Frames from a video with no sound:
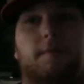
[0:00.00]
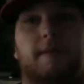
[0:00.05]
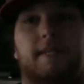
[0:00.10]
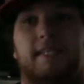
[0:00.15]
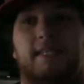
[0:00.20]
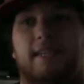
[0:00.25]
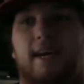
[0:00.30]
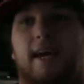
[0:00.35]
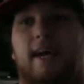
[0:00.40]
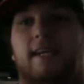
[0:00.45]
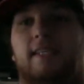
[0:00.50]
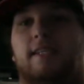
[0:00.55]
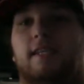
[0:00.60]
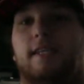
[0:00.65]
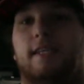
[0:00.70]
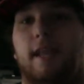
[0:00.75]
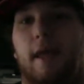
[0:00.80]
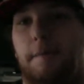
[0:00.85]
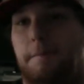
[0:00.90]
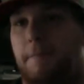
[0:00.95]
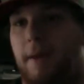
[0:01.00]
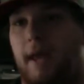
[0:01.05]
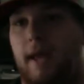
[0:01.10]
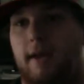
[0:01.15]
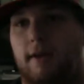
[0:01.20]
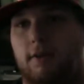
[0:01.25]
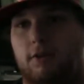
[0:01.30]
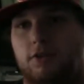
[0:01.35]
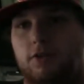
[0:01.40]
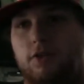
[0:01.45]
Besides a nitpick
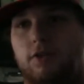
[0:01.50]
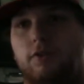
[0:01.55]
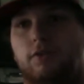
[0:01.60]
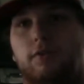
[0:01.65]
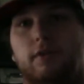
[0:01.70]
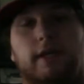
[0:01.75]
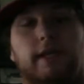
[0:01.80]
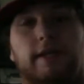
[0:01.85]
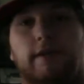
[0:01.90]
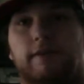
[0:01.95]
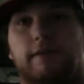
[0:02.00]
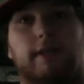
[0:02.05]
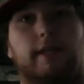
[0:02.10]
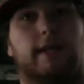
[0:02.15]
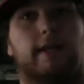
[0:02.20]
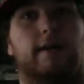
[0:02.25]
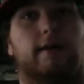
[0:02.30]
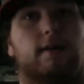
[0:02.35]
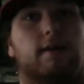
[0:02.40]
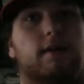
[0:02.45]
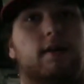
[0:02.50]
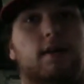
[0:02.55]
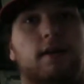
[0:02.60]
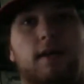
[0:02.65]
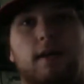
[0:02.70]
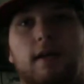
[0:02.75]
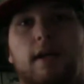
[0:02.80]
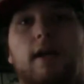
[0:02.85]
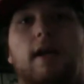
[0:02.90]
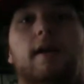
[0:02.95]
or two here and there,
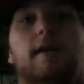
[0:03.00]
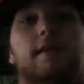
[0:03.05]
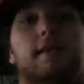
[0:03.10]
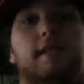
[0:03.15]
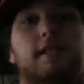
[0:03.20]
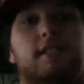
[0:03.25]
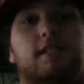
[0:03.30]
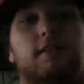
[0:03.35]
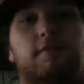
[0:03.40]
this